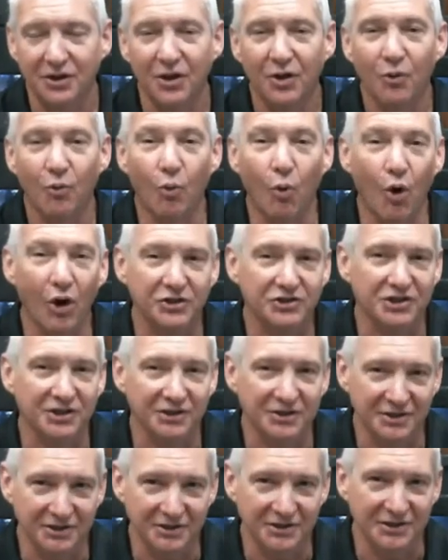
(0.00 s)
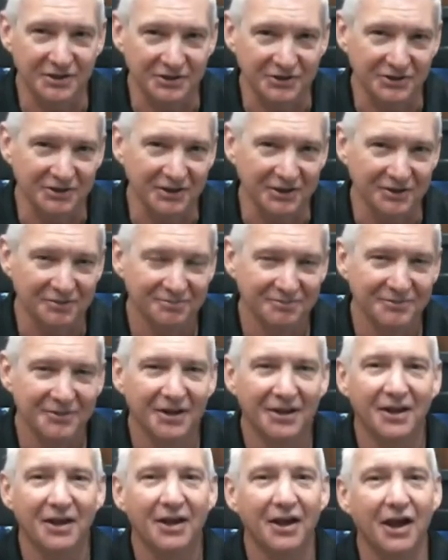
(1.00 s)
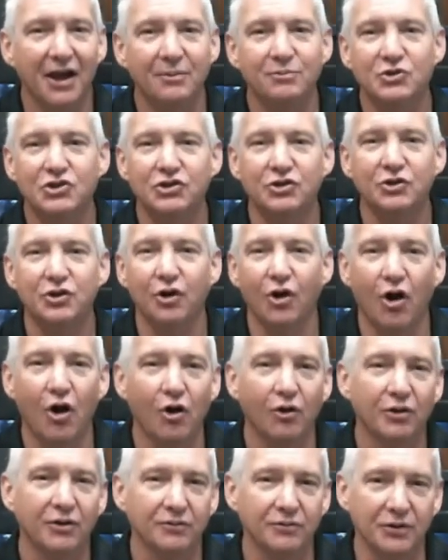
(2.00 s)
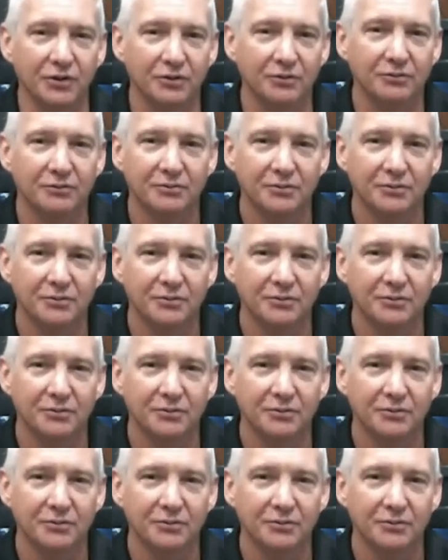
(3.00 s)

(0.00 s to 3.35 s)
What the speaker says: Washington, D.C. I'm sure all of you